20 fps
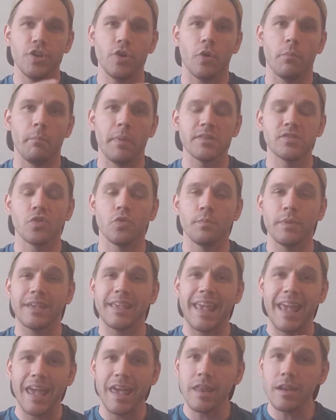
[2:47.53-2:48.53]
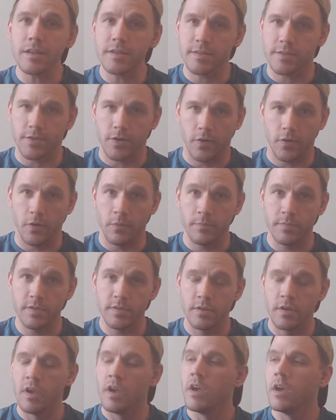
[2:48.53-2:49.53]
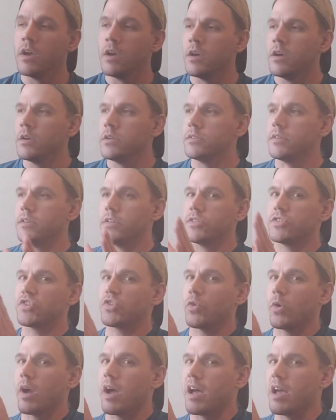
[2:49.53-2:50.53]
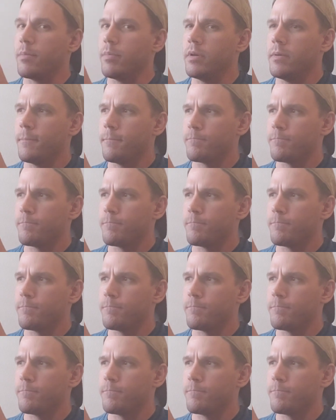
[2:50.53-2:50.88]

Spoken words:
or muscle mechanics terms to describe